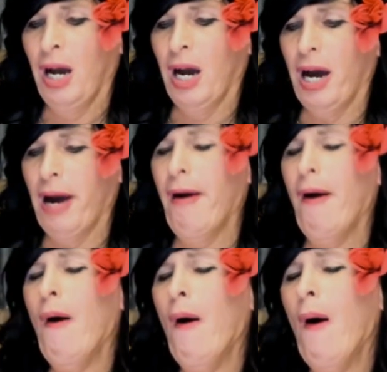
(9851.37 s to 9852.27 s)

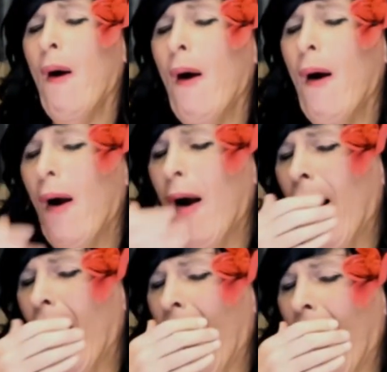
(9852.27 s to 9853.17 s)

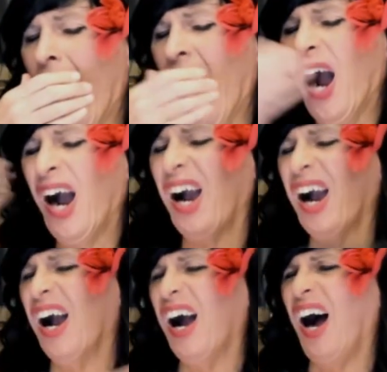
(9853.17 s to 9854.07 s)
Oh
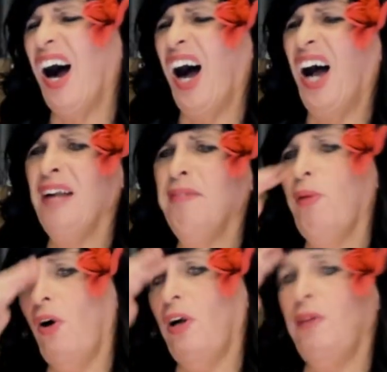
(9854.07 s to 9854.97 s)
God,
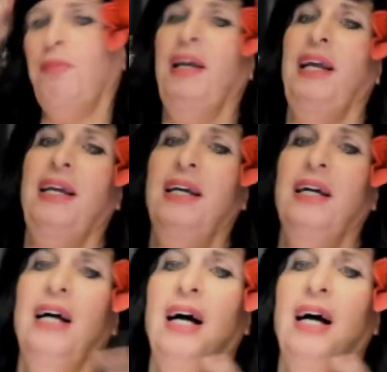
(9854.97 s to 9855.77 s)
pardon me.